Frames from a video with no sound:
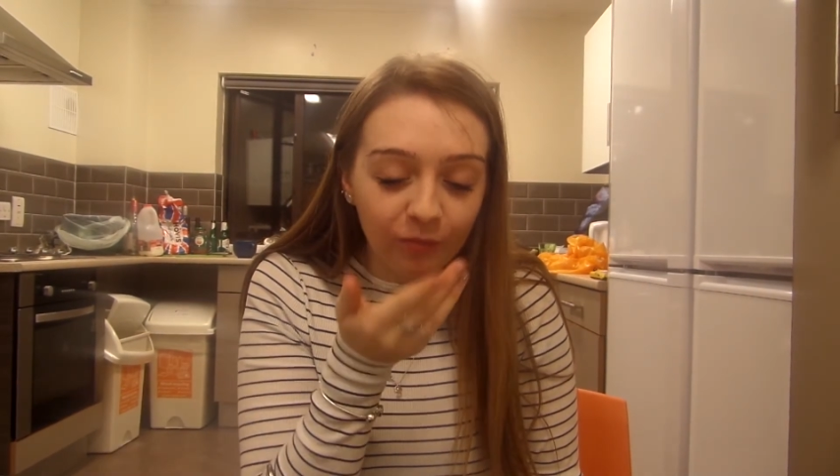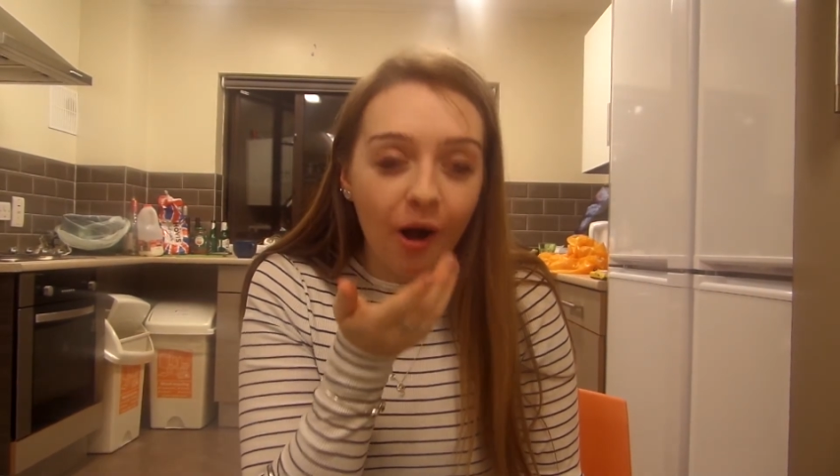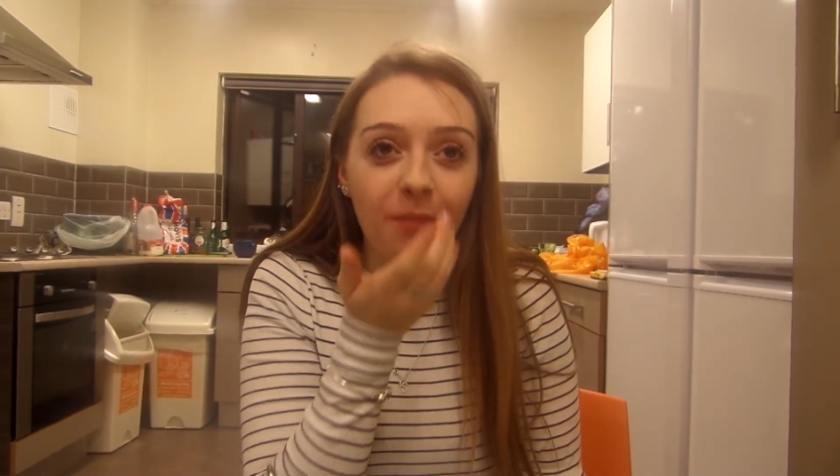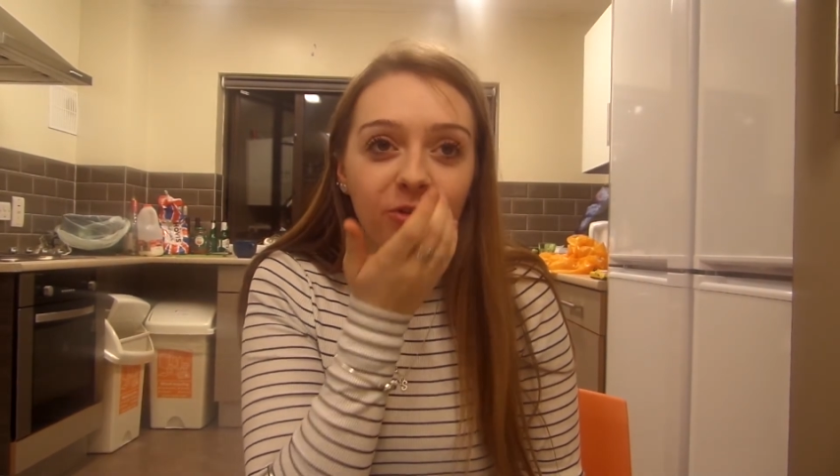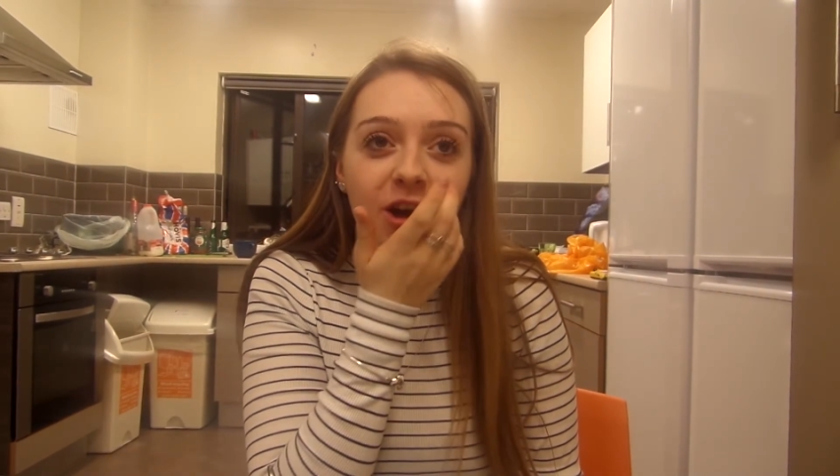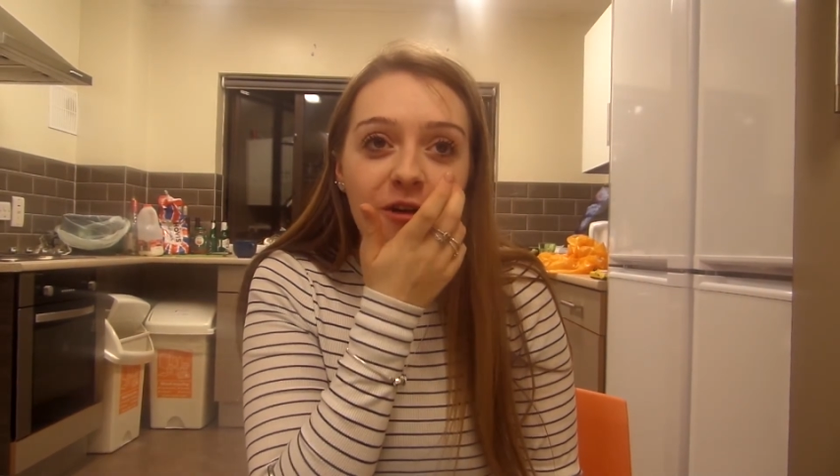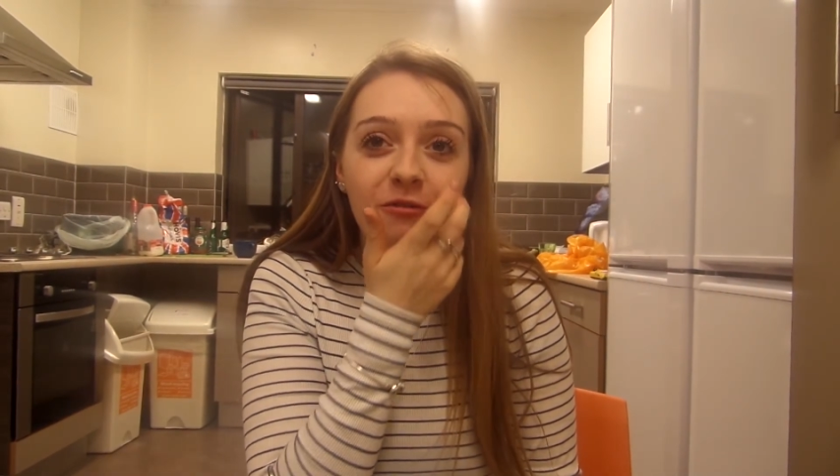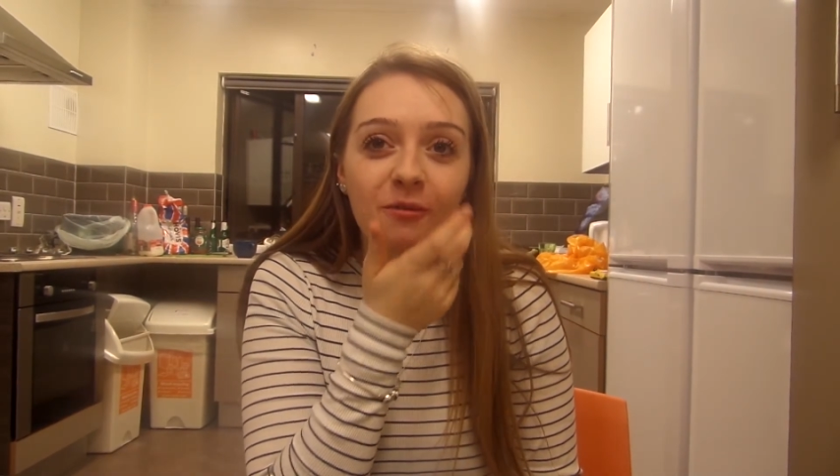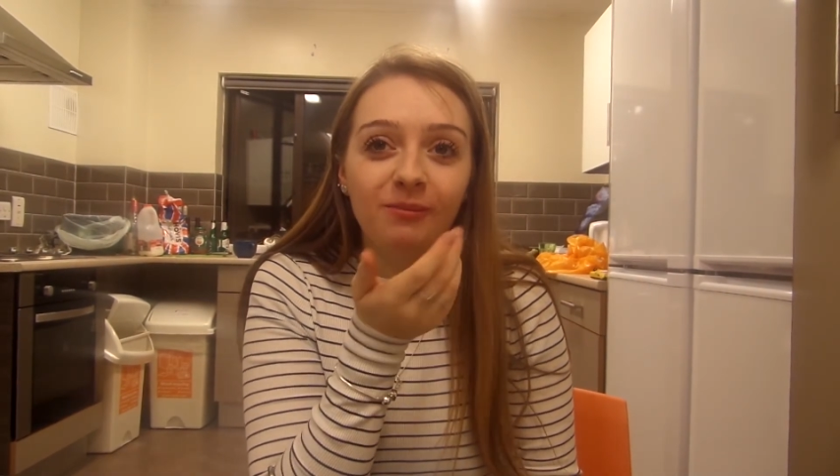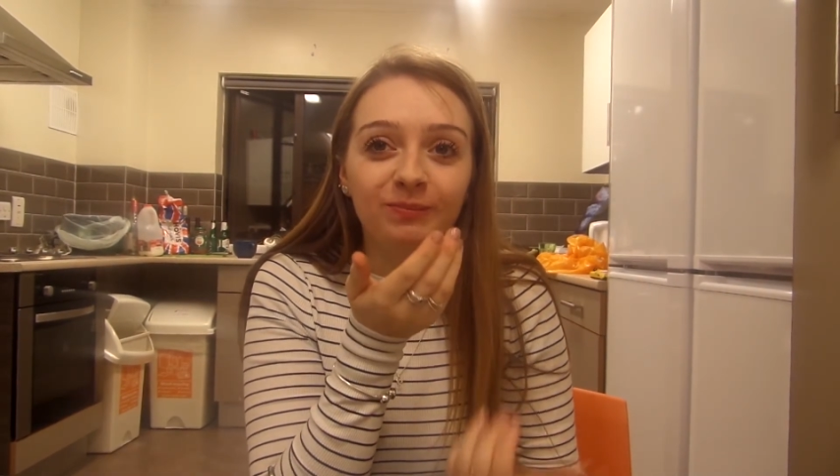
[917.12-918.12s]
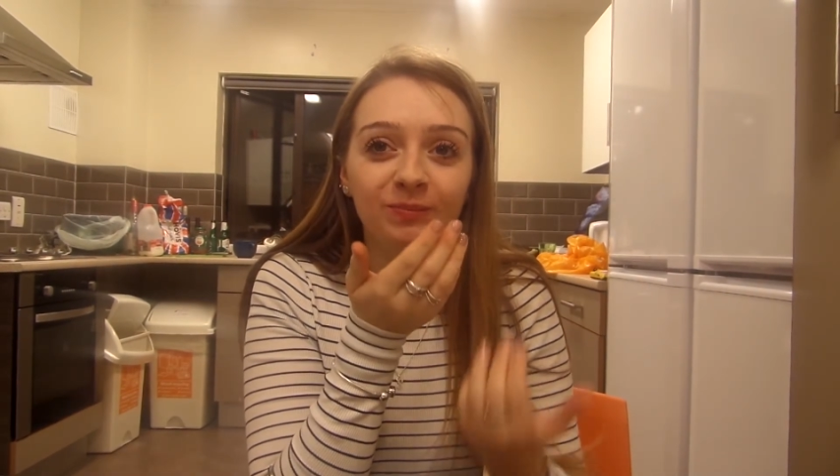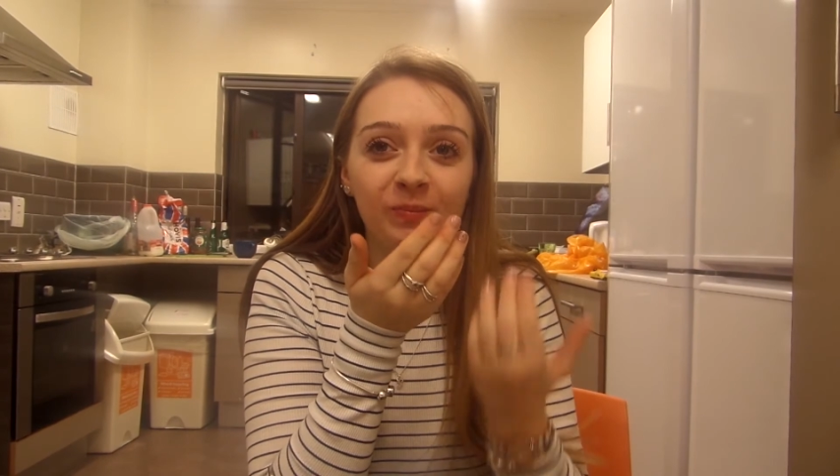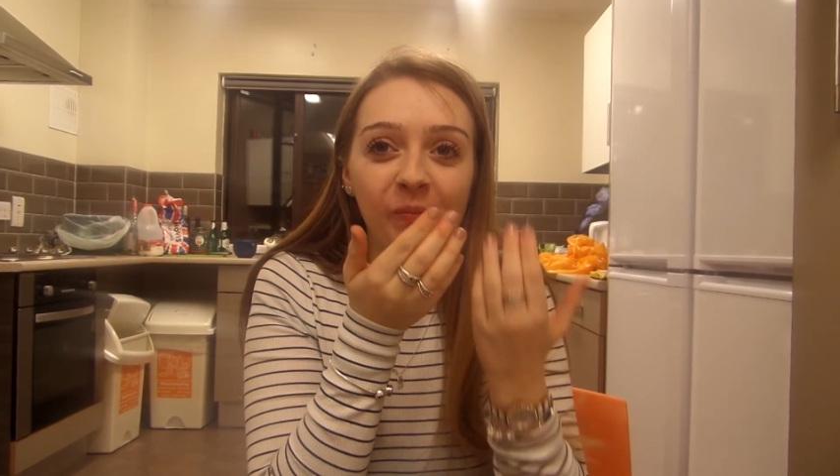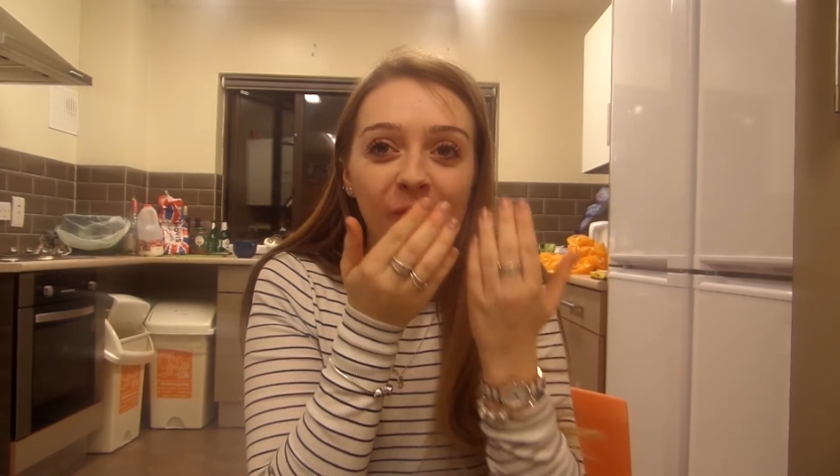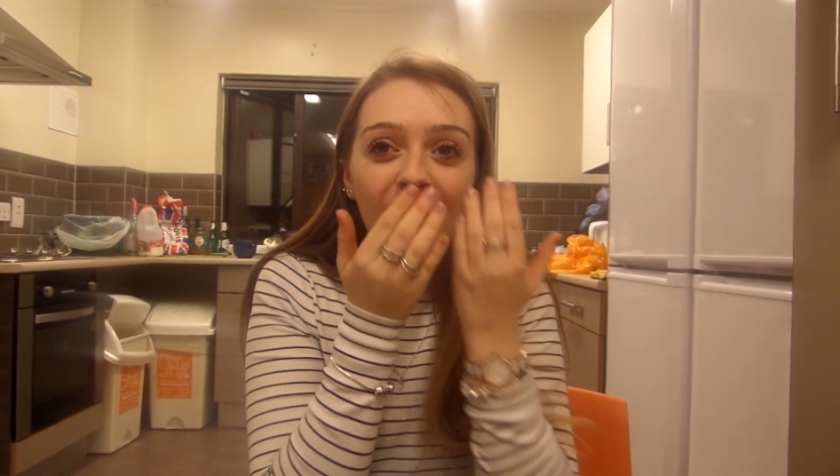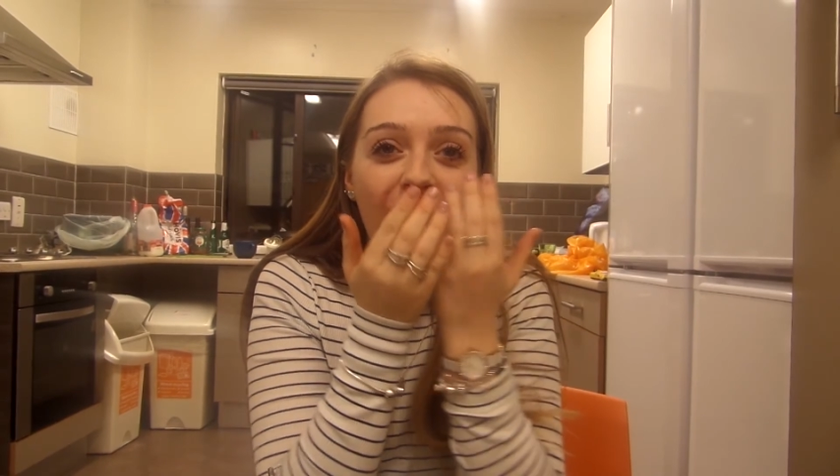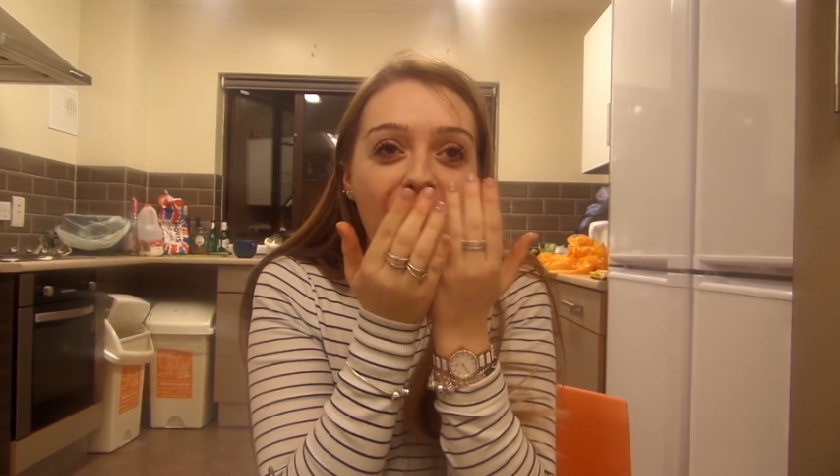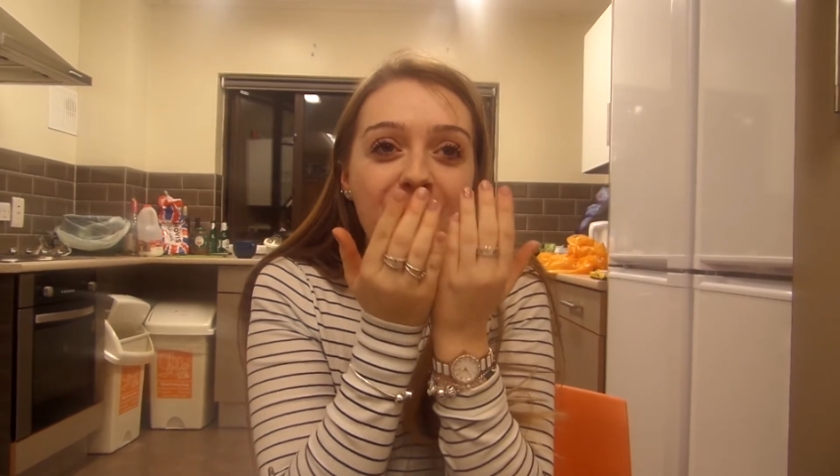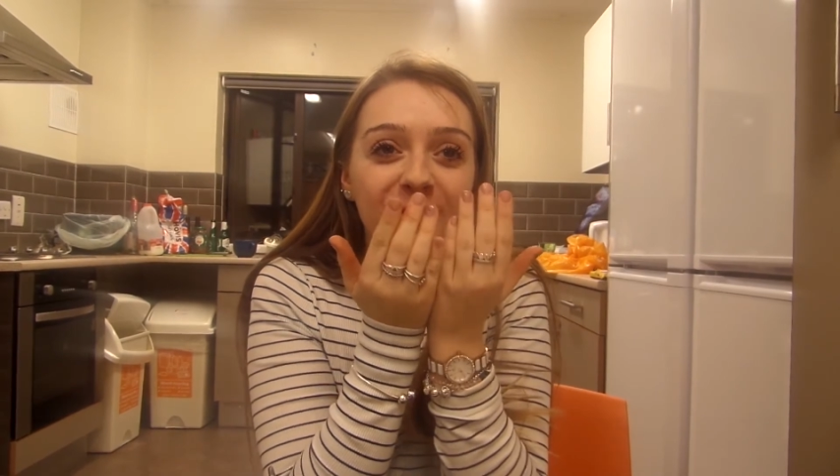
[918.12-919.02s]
I'm a chef. I